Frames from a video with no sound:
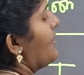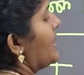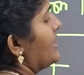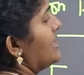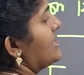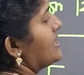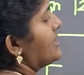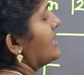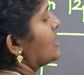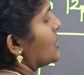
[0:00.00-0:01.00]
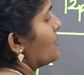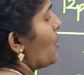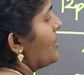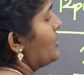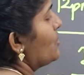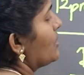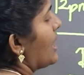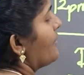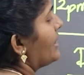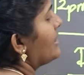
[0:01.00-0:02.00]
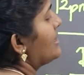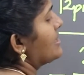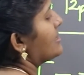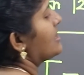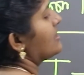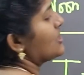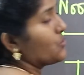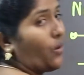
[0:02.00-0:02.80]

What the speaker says: The distance, want to cover the distance is